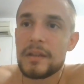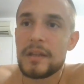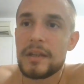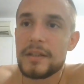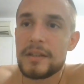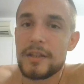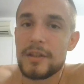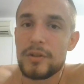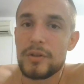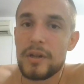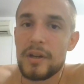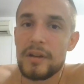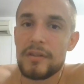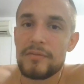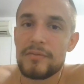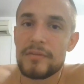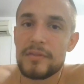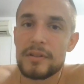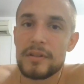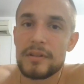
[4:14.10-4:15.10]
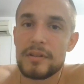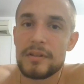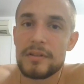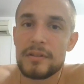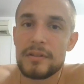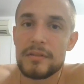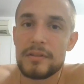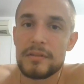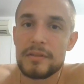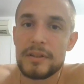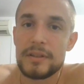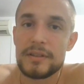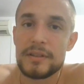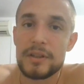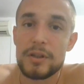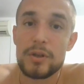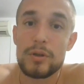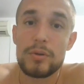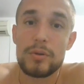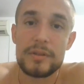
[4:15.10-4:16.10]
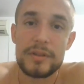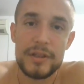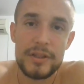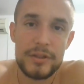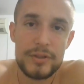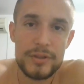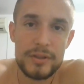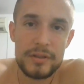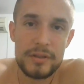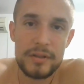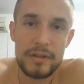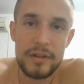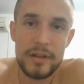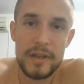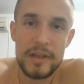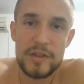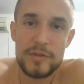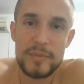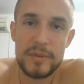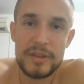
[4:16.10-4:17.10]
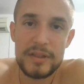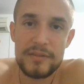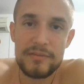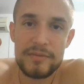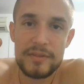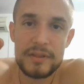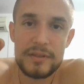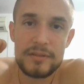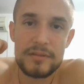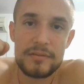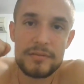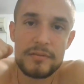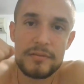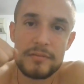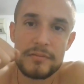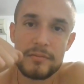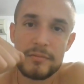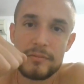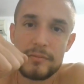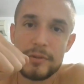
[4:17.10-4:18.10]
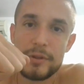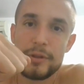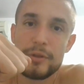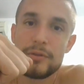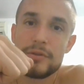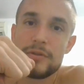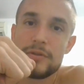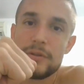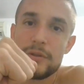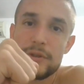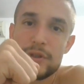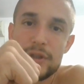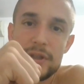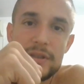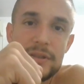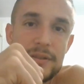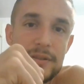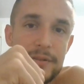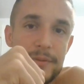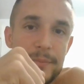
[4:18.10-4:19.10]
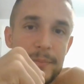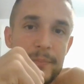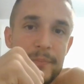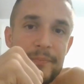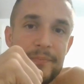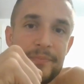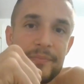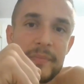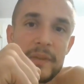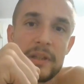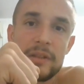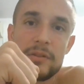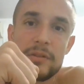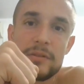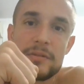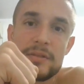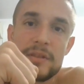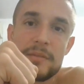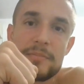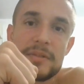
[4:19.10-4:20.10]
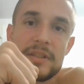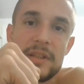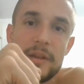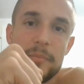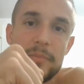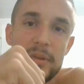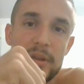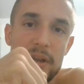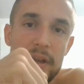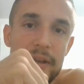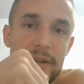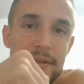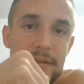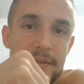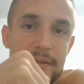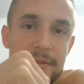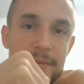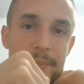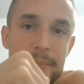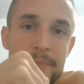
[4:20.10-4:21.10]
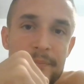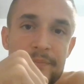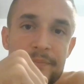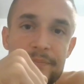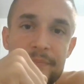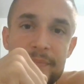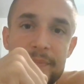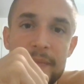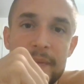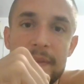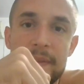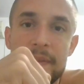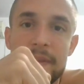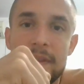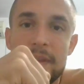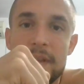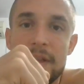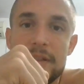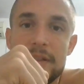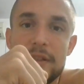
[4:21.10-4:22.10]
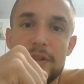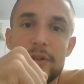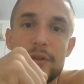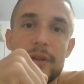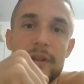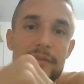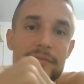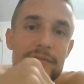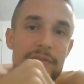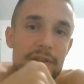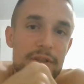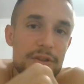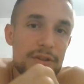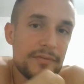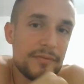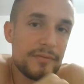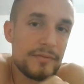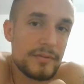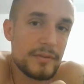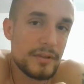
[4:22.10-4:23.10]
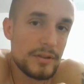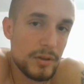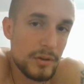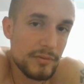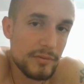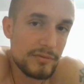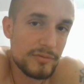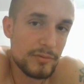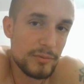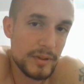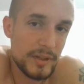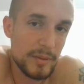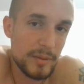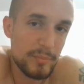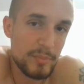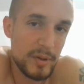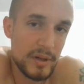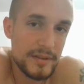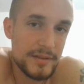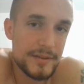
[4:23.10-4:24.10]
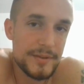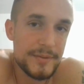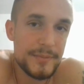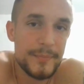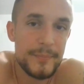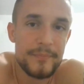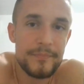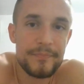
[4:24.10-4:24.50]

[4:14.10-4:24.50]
And then you have an internal rotation aspect of it, where you use your chest and your subscapularis. And then you can finish it off with a press.